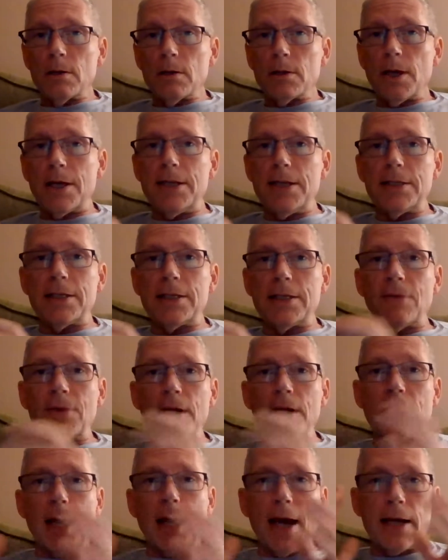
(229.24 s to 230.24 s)
that he's given
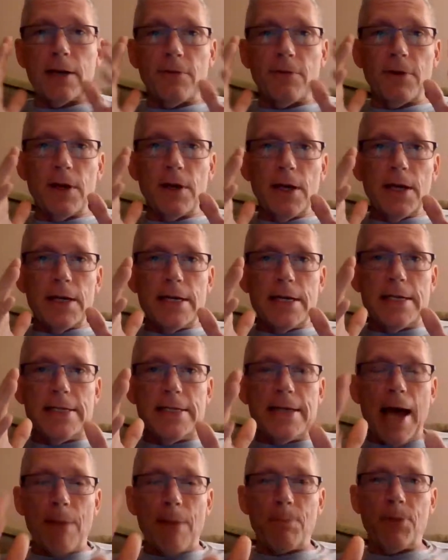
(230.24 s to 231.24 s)
a kind of
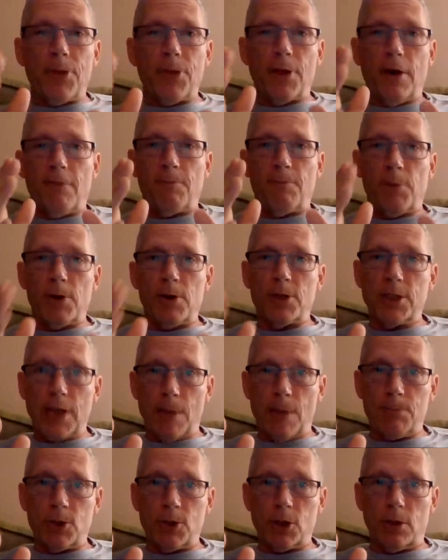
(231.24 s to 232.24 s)
depth of
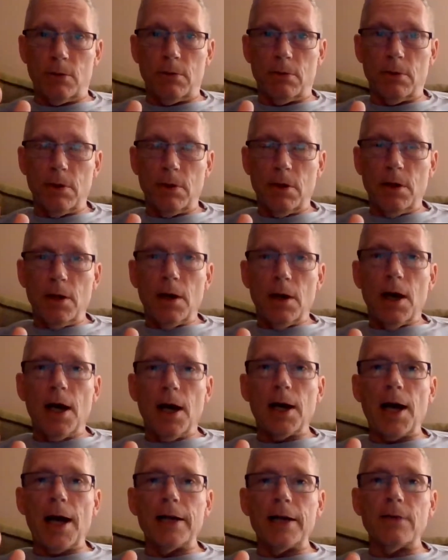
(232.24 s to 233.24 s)
perception, a
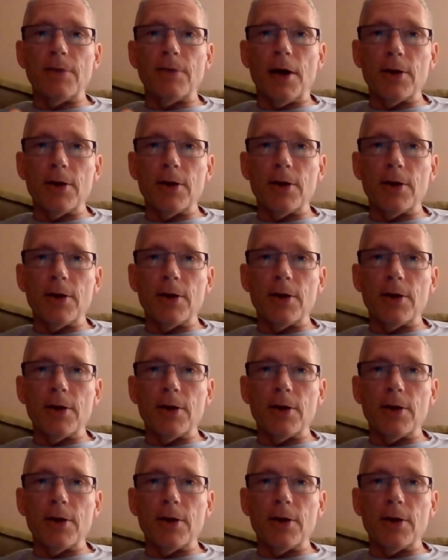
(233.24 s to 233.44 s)
kind of